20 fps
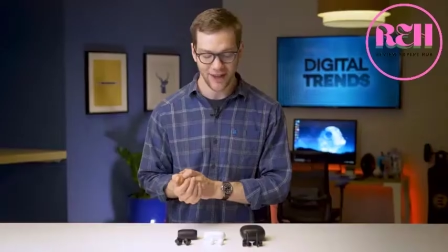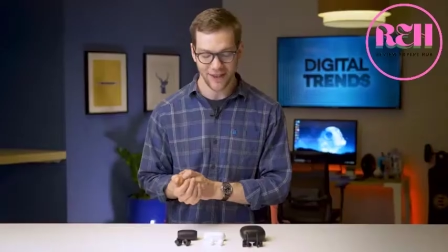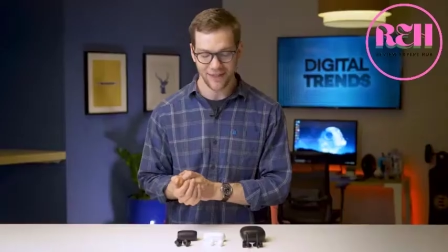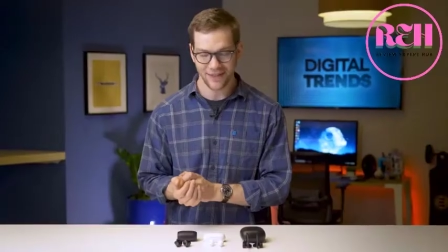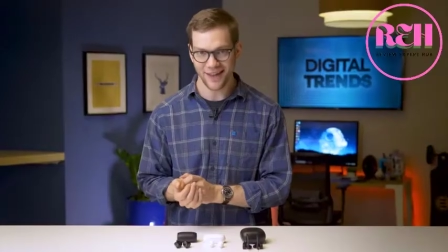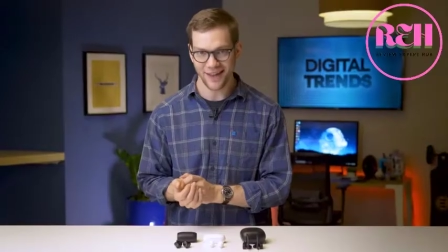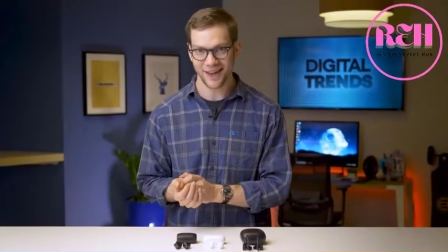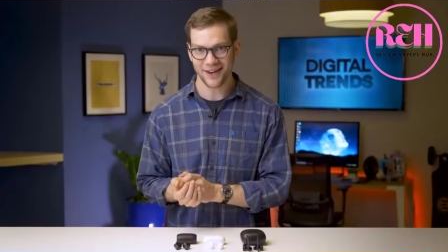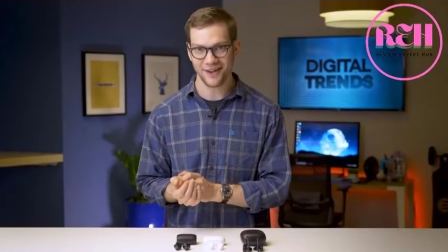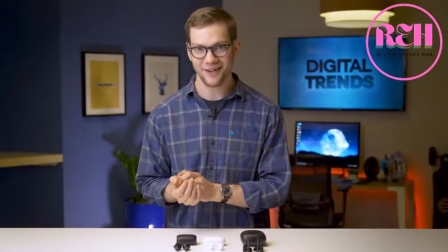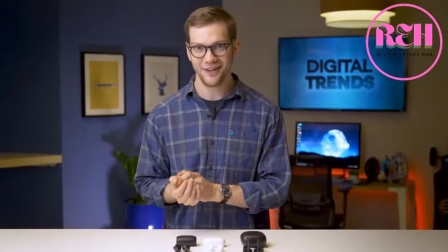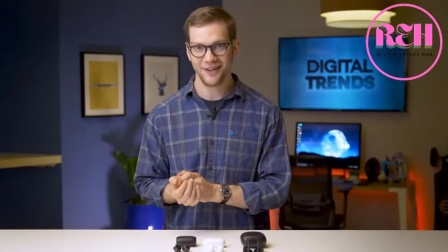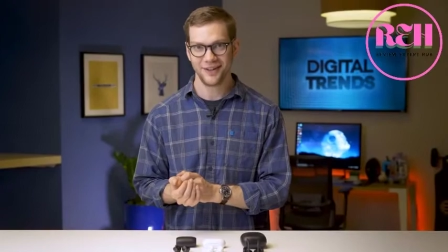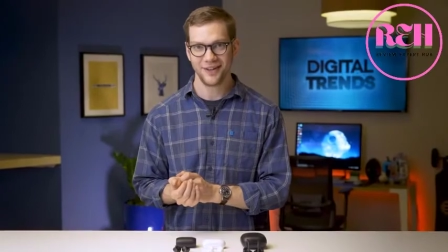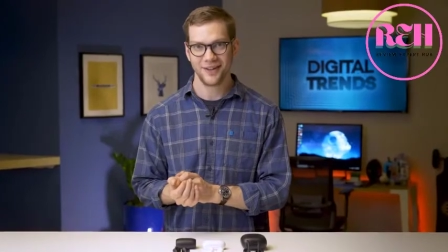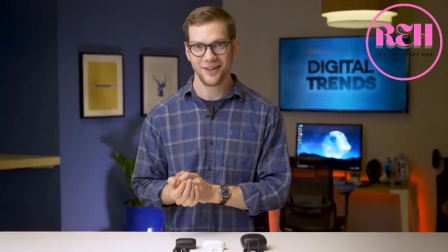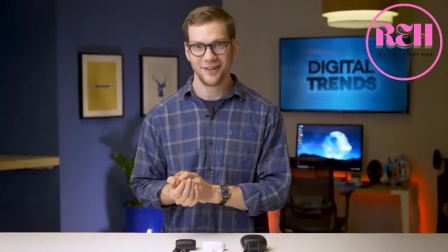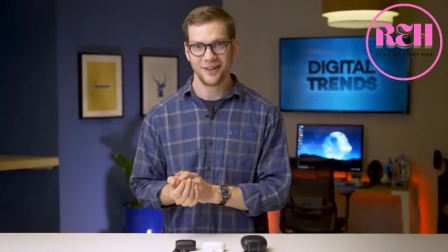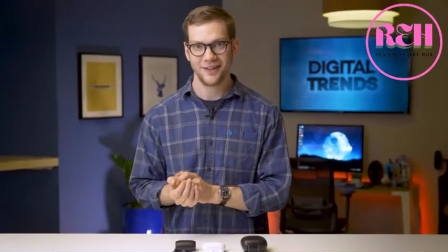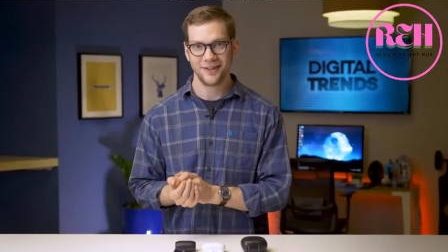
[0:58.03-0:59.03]
And then
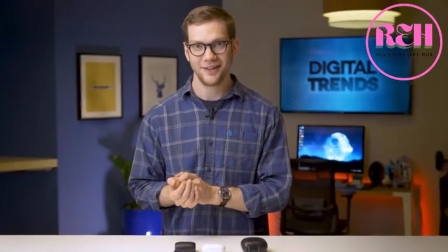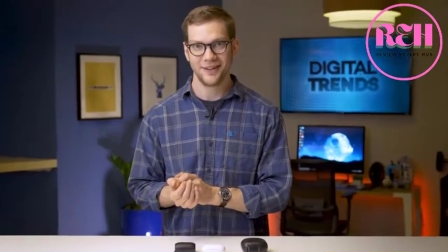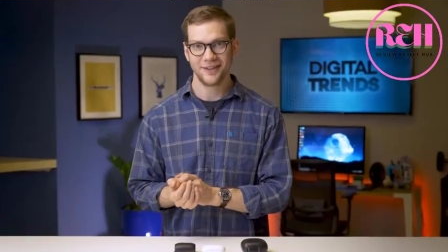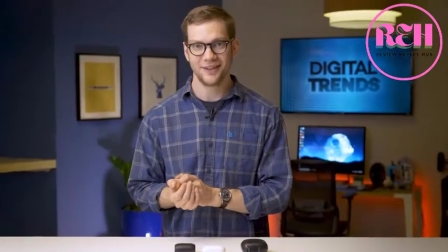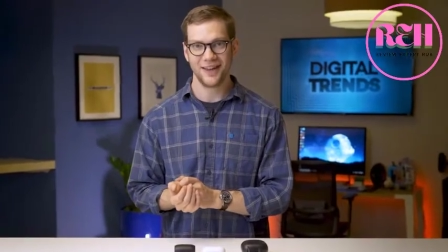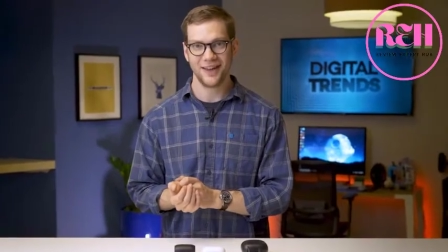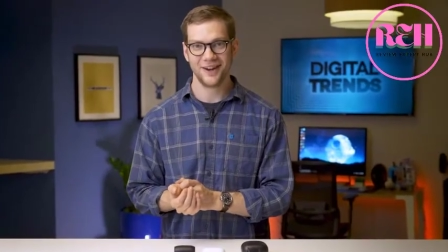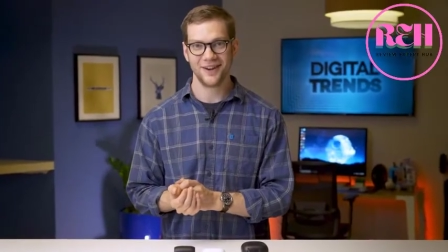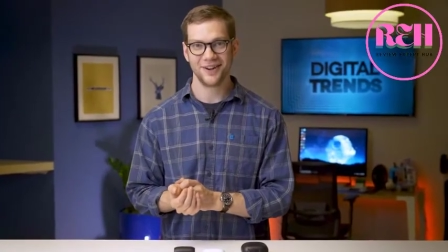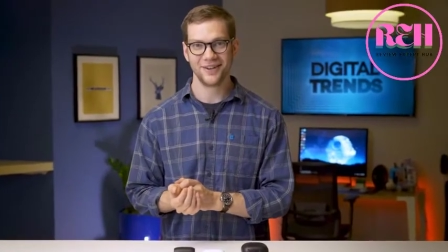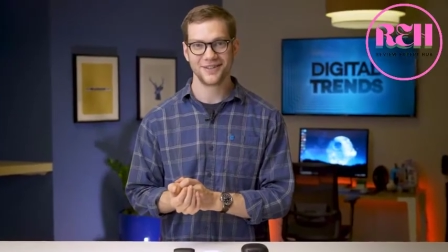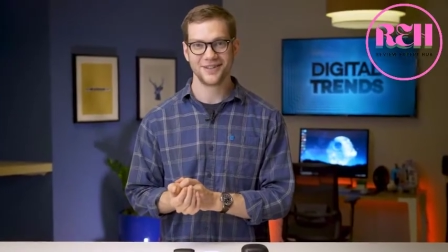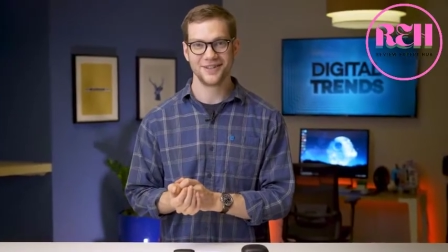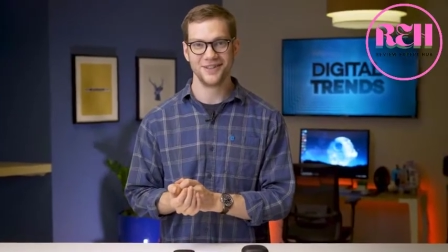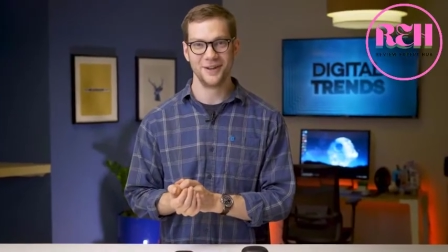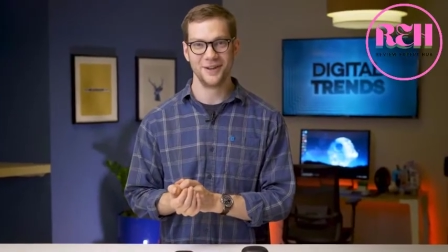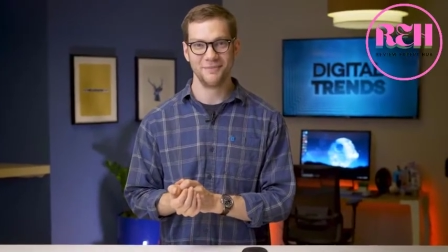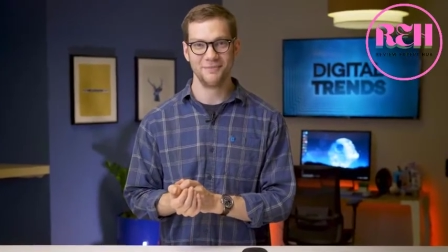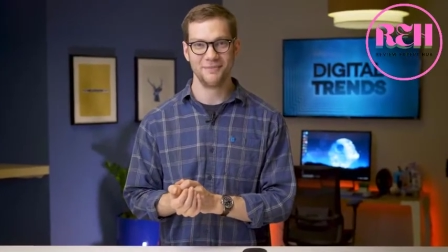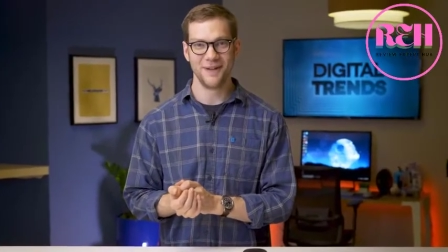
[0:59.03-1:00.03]
there's
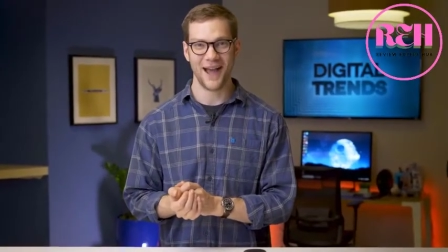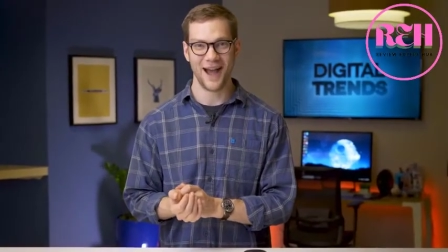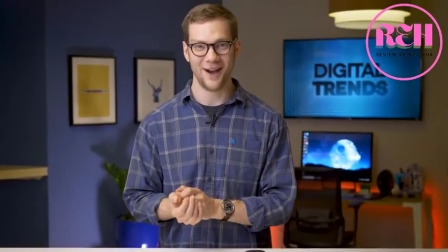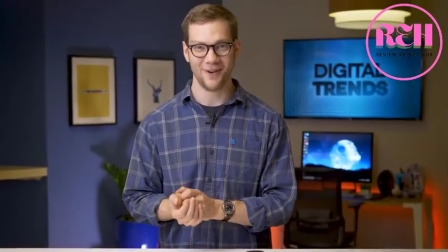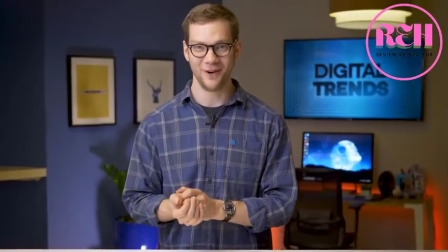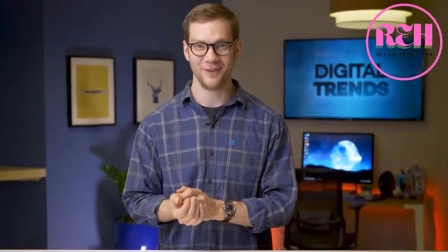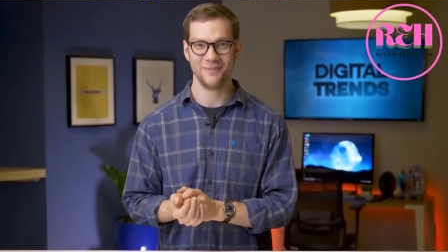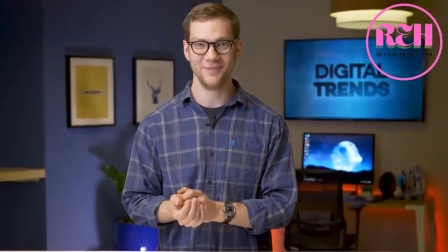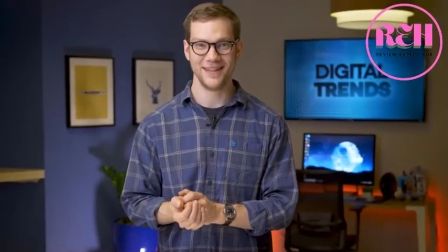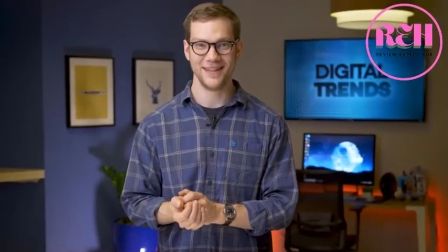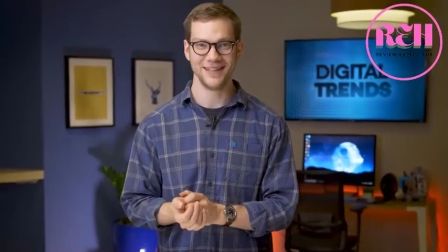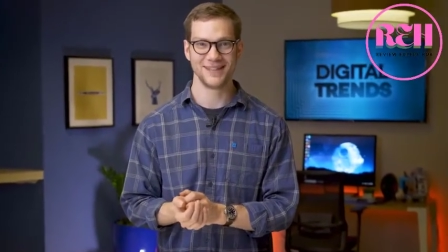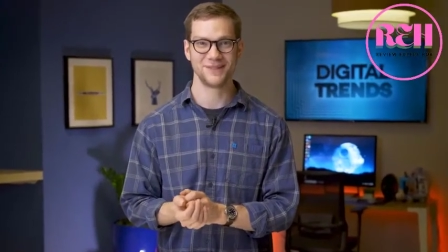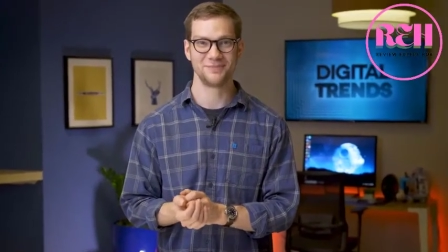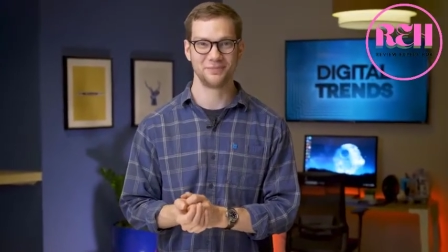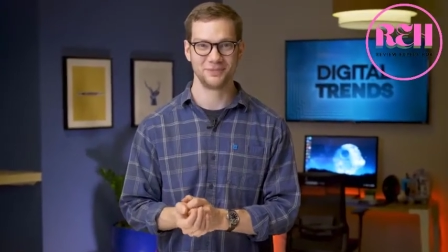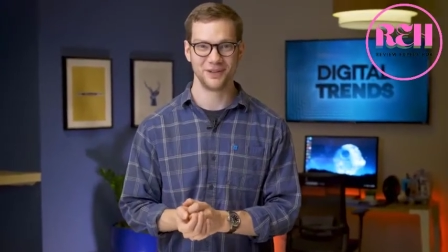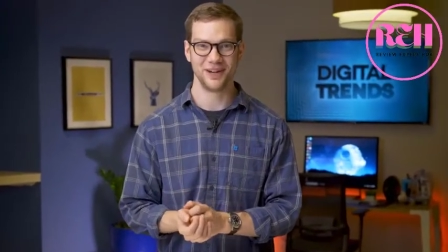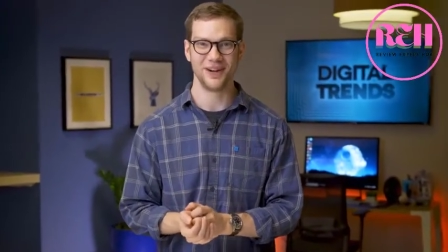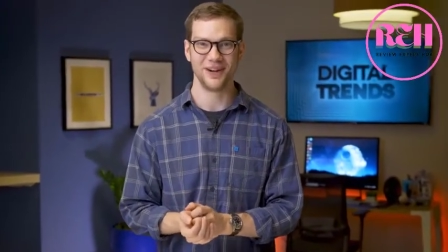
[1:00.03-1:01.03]
the Powerbeats
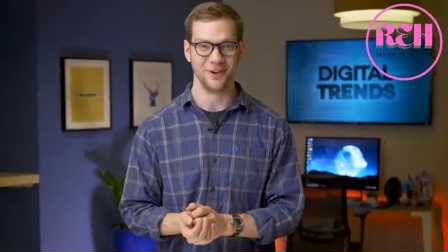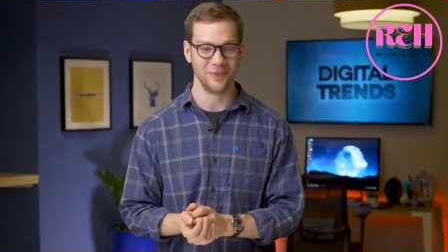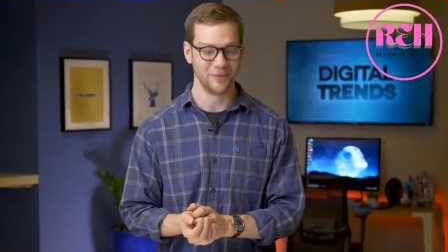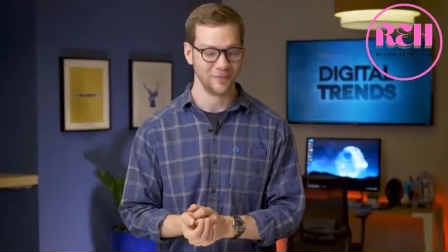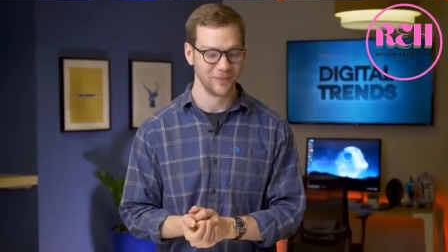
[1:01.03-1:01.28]
Pro,